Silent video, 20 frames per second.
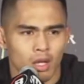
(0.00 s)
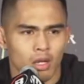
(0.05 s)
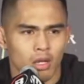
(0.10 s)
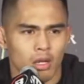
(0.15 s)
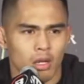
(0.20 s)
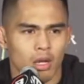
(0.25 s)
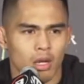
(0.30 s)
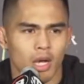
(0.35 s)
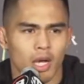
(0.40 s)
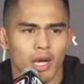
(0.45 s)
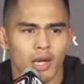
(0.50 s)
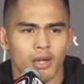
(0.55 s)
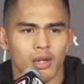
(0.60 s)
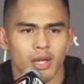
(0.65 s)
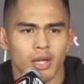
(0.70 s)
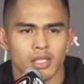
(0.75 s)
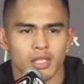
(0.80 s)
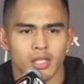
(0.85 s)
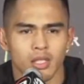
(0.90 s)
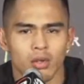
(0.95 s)
Uh, I, I
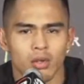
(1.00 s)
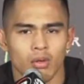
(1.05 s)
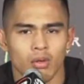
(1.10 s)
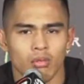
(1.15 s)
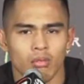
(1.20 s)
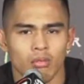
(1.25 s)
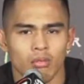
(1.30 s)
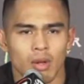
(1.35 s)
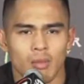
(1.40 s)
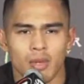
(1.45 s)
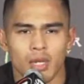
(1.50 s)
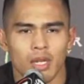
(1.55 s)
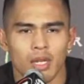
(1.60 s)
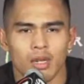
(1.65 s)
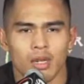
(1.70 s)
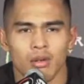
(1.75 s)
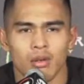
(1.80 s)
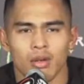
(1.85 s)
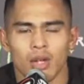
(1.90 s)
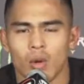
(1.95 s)
still, I
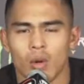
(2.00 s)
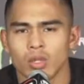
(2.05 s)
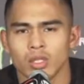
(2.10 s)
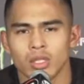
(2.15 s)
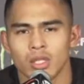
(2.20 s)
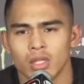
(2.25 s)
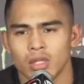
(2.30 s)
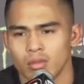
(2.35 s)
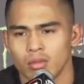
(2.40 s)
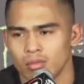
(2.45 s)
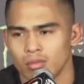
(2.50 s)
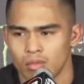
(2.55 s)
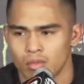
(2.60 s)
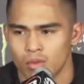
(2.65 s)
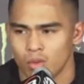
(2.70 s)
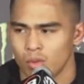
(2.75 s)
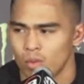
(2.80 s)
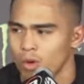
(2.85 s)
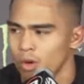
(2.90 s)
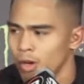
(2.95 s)
mean, I wasn't
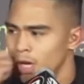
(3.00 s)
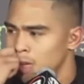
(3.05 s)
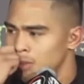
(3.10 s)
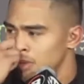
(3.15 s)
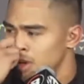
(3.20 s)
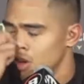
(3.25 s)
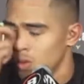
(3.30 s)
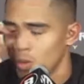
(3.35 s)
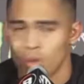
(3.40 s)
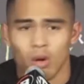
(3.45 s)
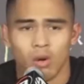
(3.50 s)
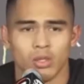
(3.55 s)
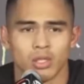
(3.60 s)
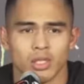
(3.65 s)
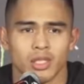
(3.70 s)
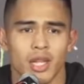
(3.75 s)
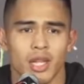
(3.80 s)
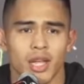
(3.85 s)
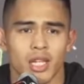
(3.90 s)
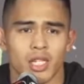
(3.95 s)
worried about what was
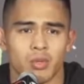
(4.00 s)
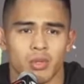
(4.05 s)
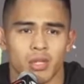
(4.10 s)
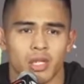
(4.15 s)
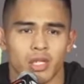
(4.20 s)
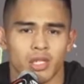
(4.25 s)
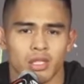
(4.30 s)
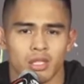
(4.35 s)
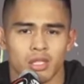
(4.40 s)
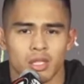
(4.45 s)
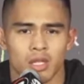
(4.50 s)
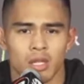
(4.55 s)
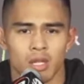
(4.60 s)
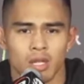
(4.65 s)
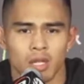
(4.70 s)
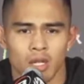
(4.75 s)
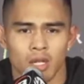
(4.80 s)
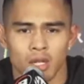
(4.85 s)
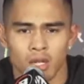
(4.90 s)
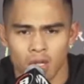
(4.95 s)
next because,
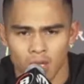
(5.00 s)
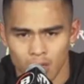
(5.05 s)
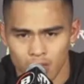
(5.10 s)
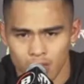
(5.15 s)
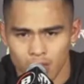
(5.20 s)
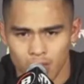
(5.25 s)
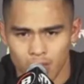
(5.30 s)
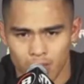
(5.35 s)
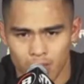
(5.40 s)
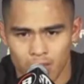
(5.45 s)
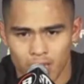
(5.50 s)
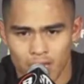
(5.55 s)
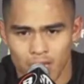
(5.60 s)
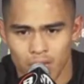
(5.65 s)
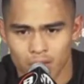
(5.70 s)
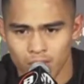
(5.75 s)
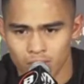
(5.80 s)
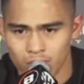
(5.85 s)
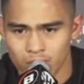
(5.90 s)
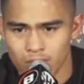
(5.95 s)
I mean,
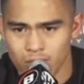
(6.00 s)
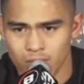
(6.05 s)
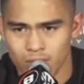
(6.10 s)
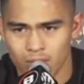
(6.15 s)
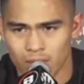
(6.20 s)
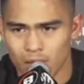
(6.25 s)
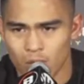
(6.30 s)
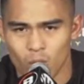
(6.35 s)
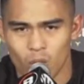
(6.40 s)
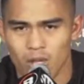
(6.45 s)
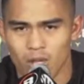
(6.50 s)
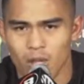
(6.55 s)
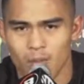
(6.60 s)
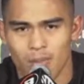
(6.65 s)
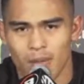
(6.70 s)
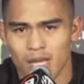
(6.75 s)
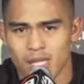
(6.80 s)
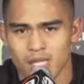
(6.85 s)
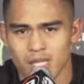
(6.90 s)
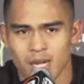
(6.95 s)
I go with the
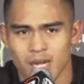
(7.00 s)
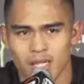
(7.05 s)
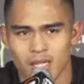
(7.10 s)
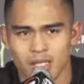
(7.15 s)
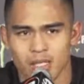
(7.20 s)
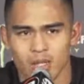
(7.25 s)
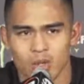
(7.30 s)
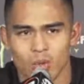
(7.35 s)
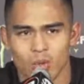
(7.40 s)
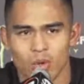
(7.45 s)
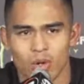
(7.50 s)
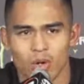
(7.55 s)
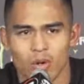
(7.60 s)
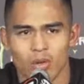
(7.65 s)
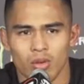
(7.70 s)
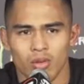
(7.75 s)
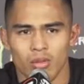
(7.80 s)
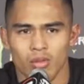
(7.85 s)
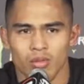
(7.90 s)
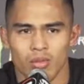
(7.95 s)
best guys in the
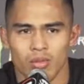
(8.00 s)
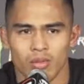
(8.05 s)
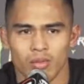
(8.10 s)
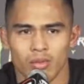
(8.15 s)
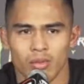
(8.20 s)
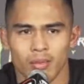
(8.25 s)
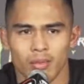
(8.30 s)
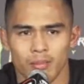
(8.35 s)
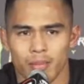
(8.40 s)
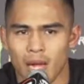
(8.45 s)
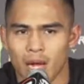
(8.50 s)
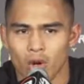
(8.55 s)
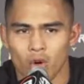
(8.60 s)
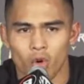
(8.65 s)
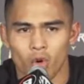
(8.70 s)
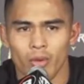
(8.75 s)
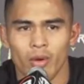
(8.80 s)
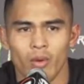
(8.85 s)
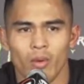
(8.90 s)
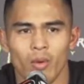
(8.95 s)
world back home
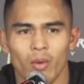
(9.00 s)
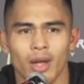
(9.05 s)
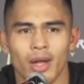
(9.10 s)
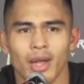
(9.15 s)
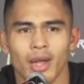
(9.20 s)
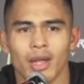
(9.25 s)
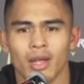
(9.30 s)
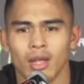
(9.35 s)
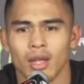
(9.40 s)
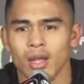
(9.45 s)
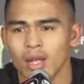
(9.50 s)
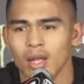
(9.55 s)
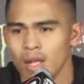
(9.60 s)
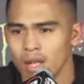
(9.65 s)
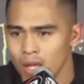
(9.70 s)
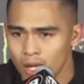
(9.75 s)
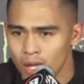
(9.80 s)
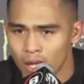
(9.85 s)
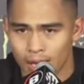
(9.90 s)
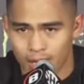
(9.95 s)
in Hawaii
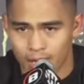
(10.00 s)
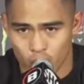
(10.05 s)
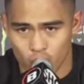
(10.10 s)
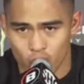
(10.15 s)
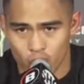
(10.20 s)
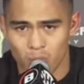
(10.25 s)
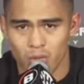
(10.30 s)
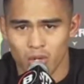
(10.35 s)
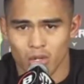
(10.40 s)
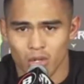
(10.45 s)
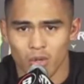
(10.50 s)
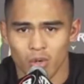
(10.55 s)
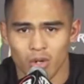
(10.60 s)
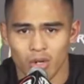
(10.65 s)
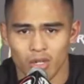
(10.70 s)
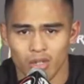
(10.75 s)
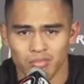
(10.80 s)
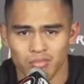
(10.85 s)
at Extreme Couture,